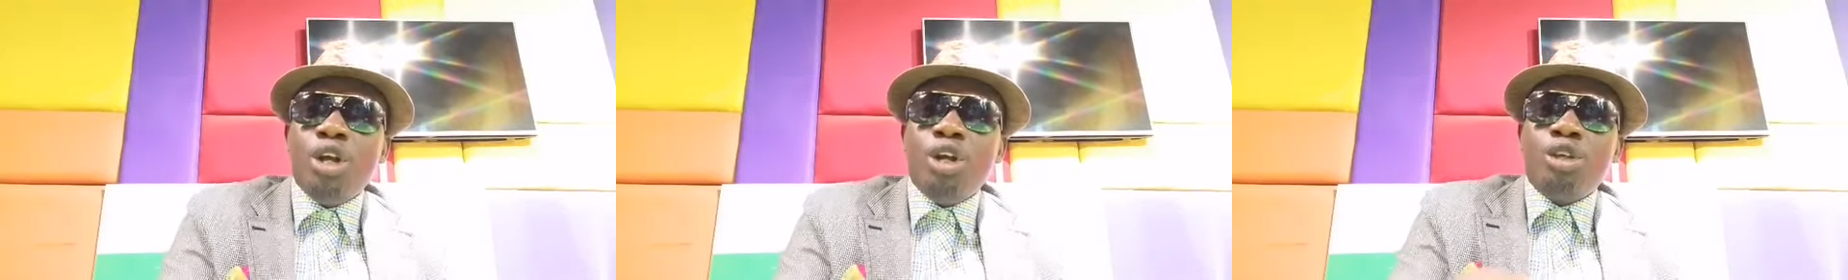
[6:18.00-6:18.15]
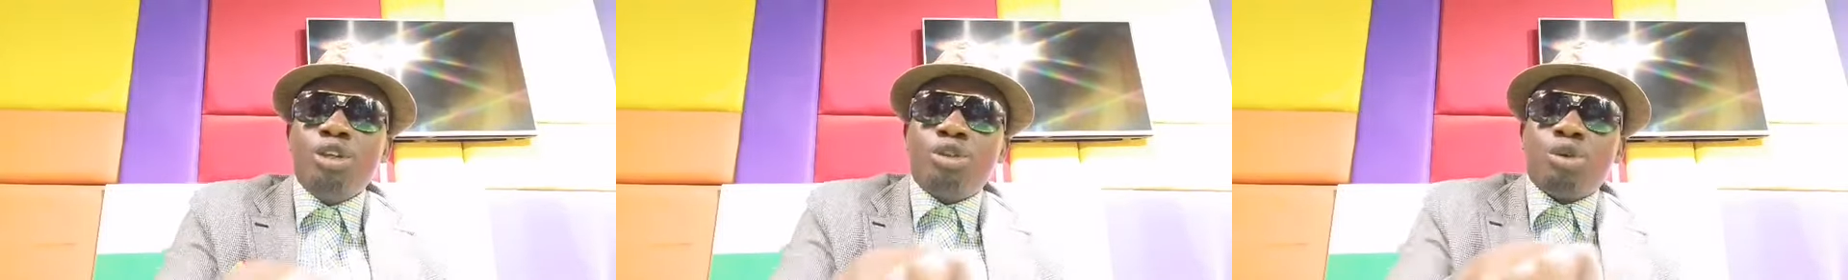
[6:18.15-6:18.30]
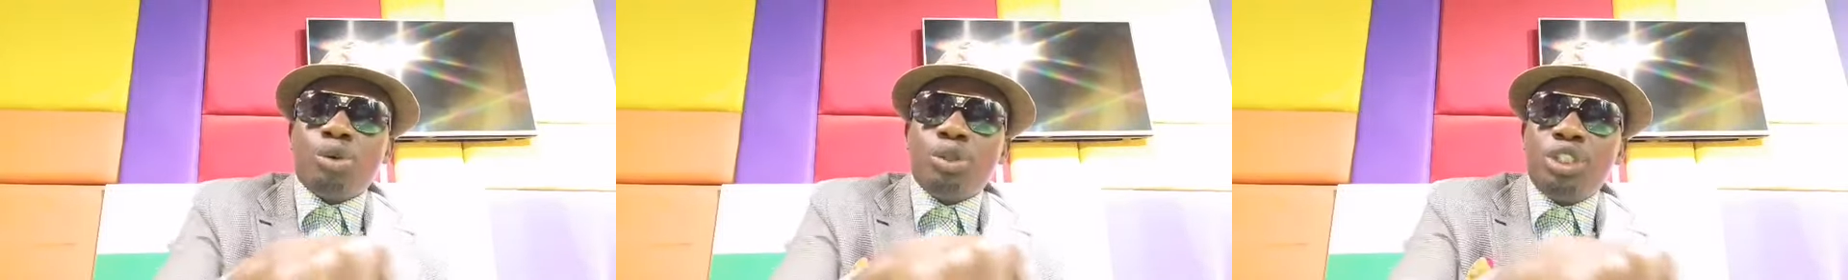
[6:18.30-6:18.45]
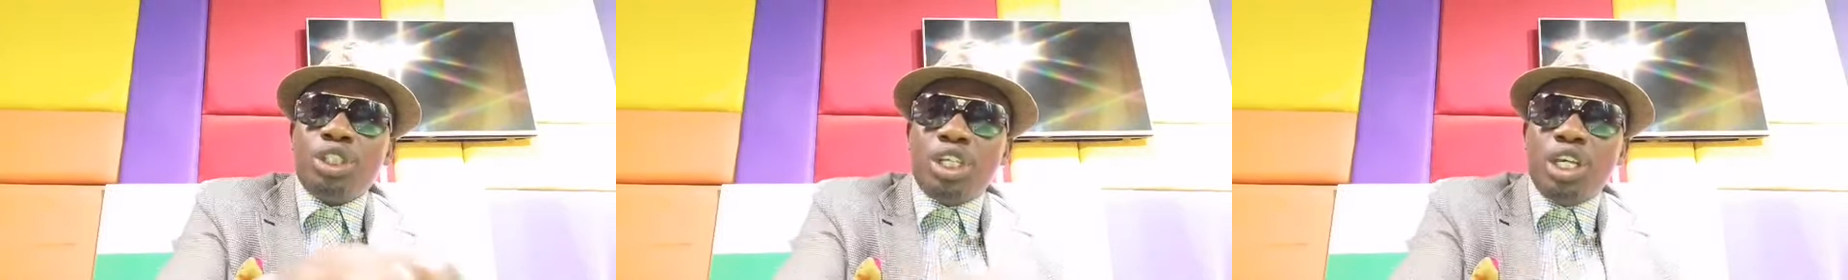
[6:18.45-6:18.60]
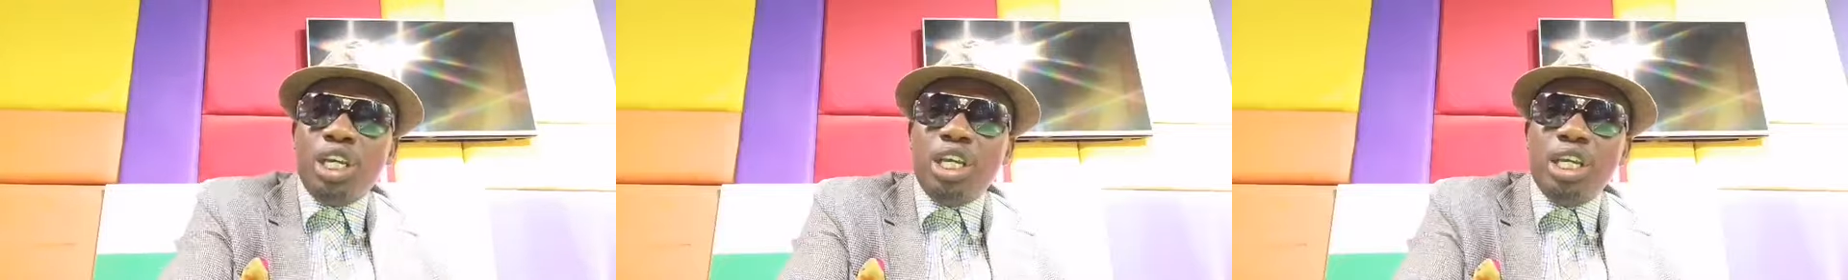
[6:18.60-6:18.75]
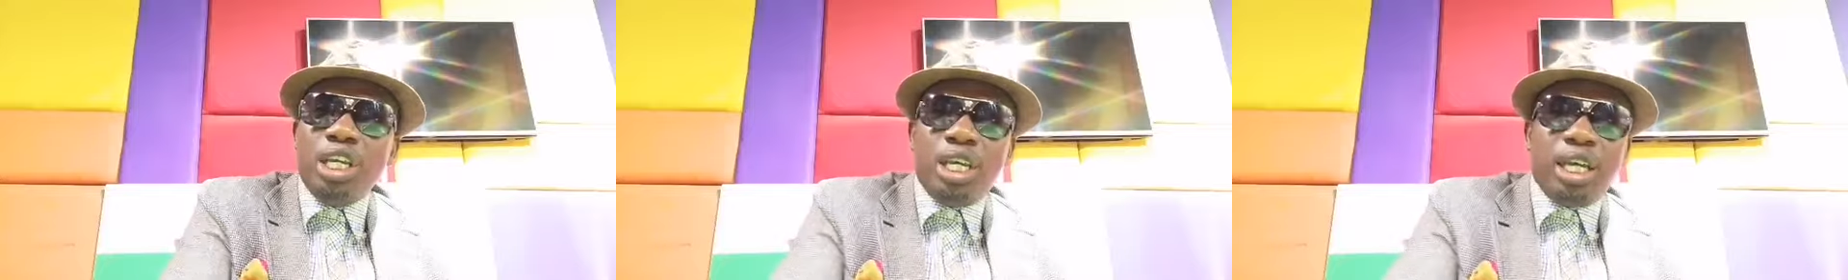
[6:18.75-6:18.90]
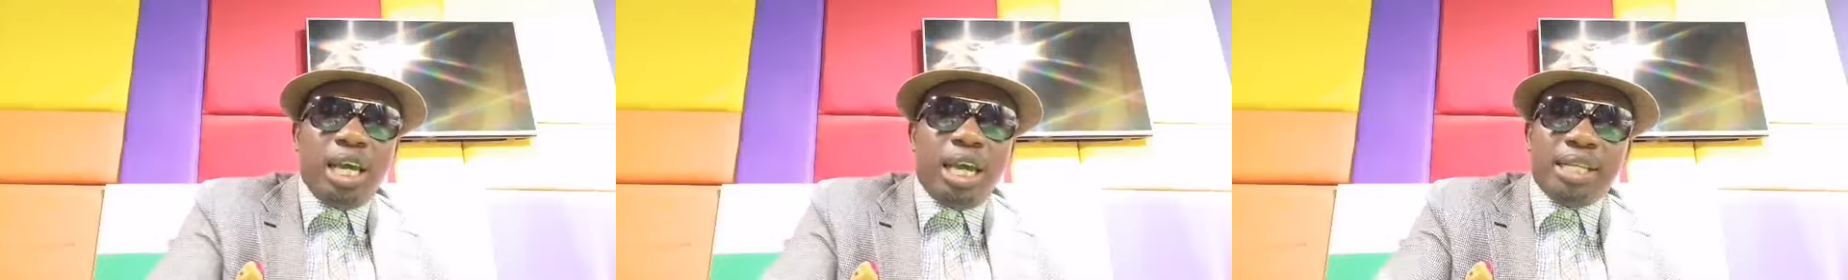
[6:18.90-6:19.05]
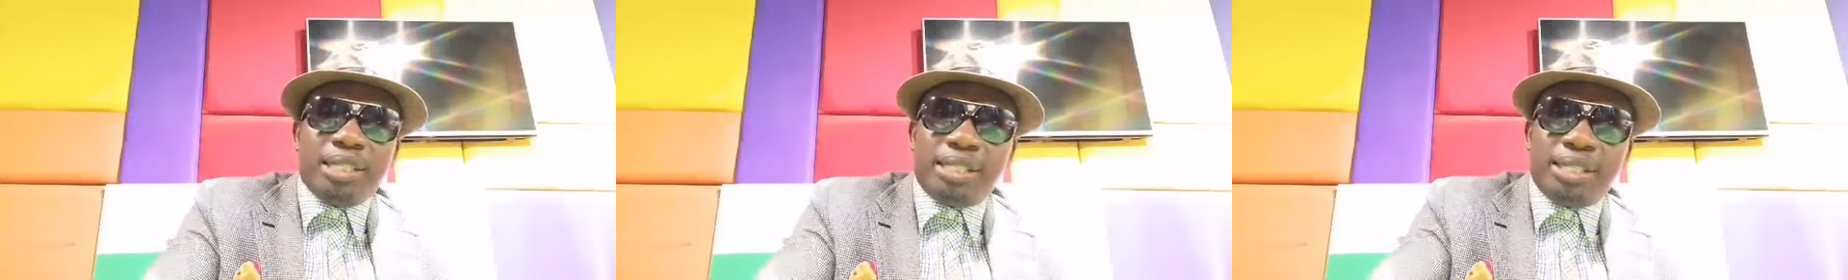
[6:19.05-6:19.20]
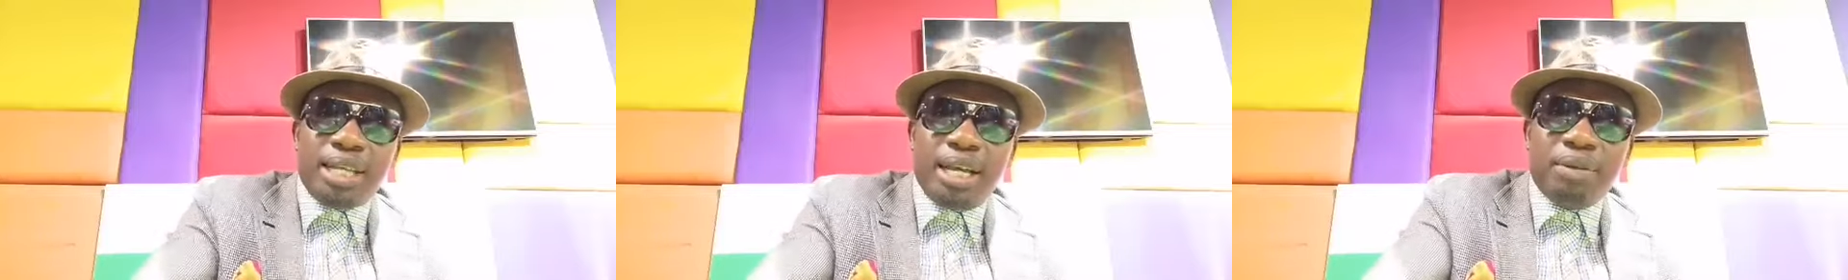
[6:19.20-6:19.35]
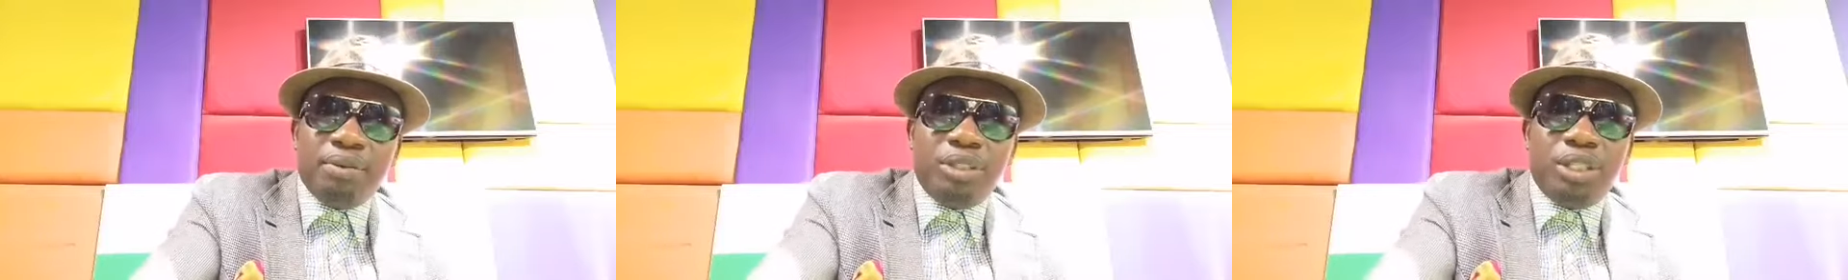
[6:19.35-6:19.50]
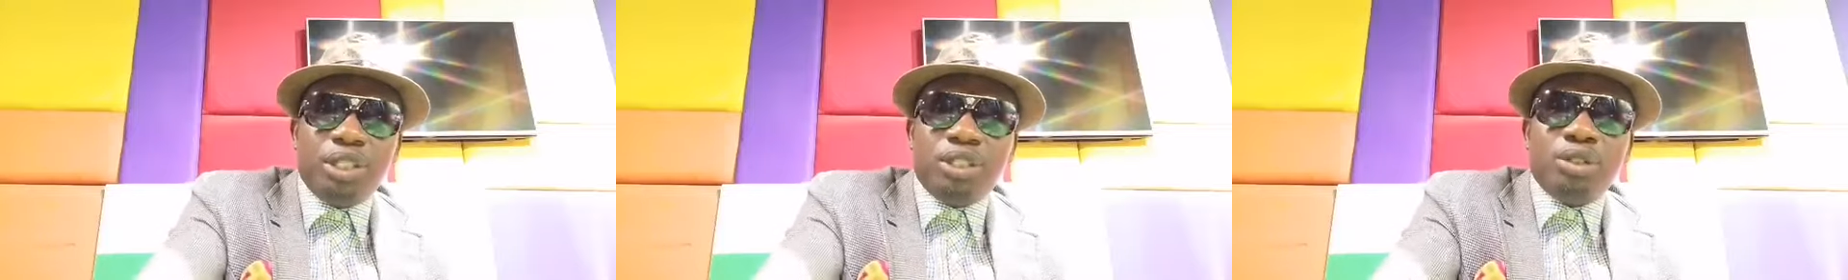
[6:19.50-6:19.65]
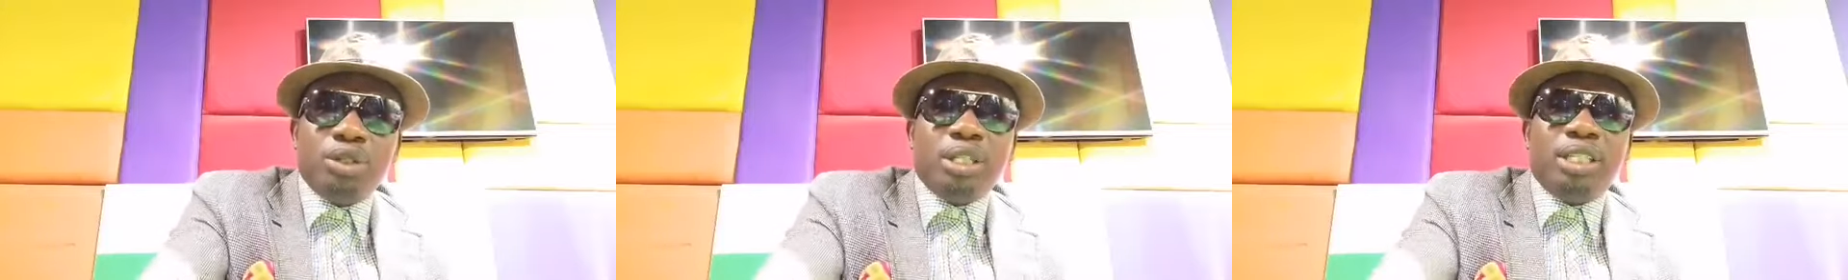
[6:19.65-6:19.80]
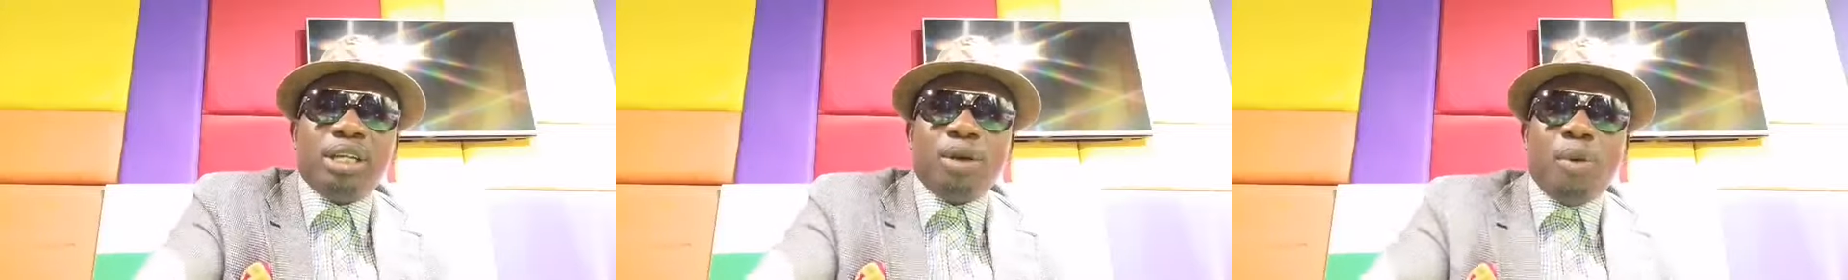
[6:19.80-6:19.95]
So she herself,
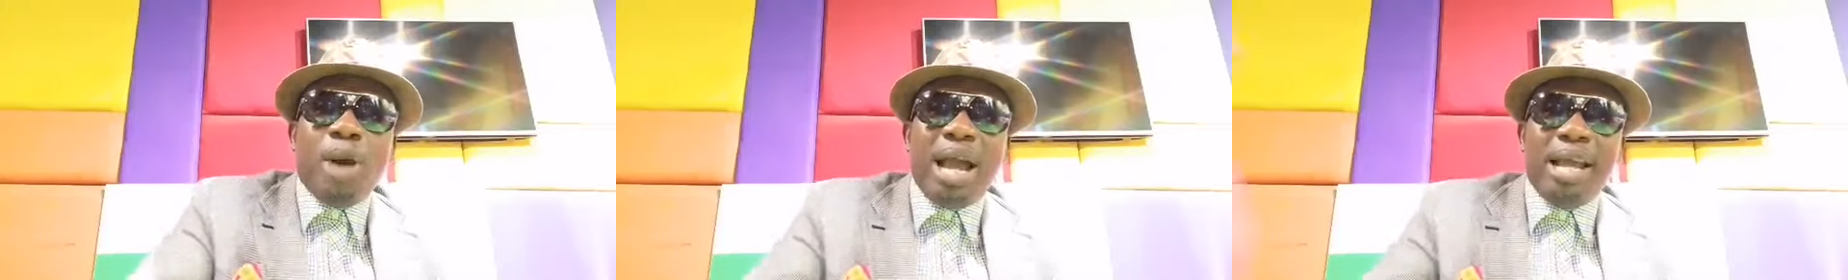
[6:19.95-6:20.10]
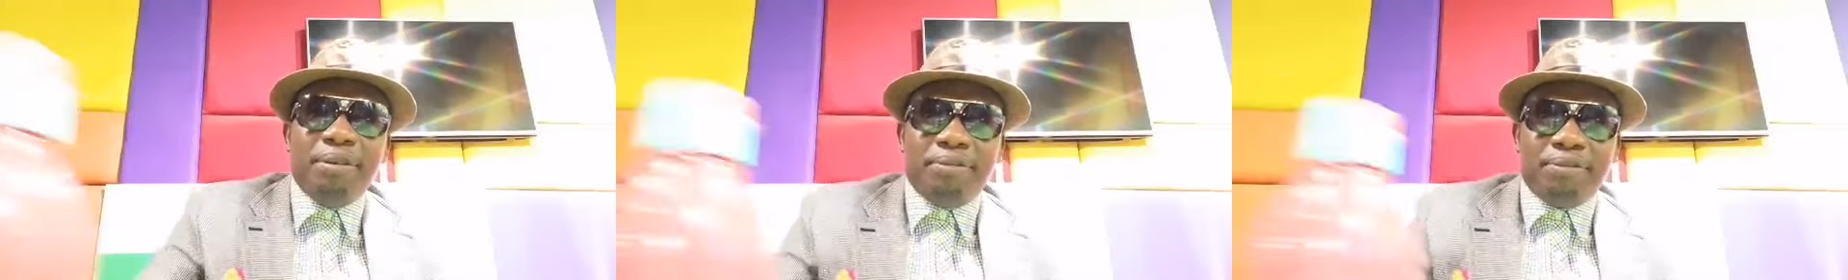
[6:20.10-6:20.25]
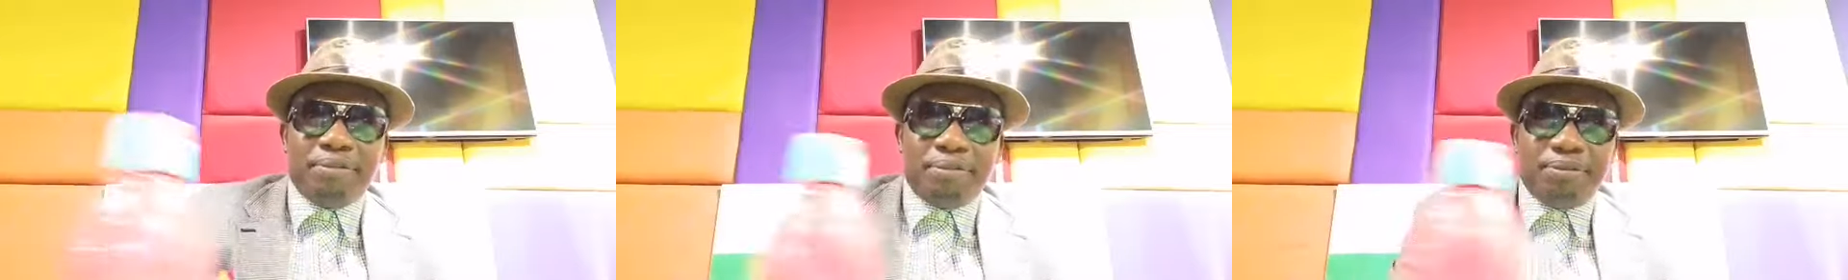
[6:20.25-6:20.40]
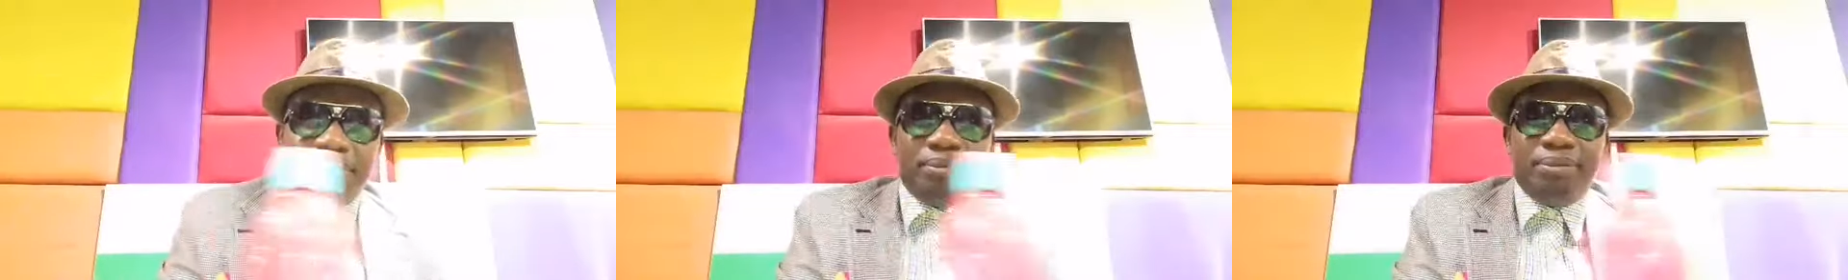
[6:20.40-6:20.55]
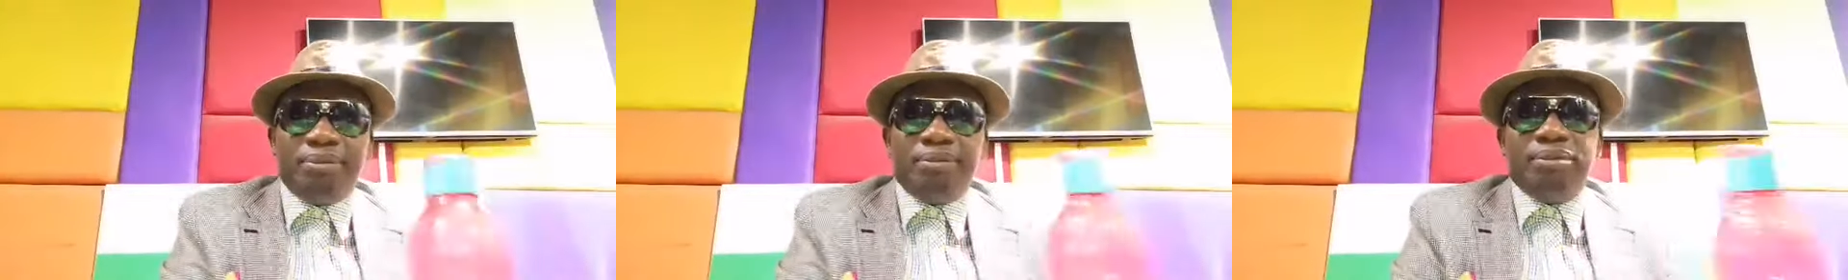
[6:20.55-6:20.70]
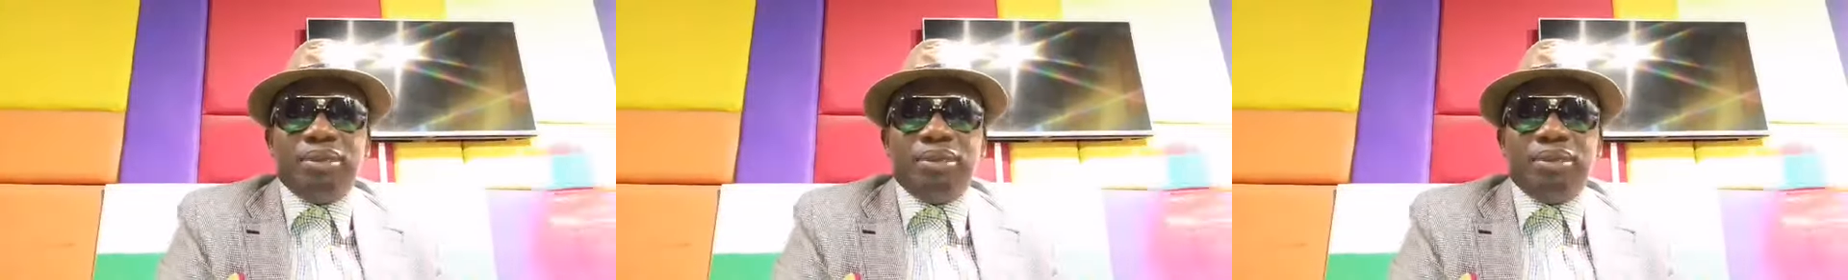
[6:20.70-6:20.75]
she's not a wife.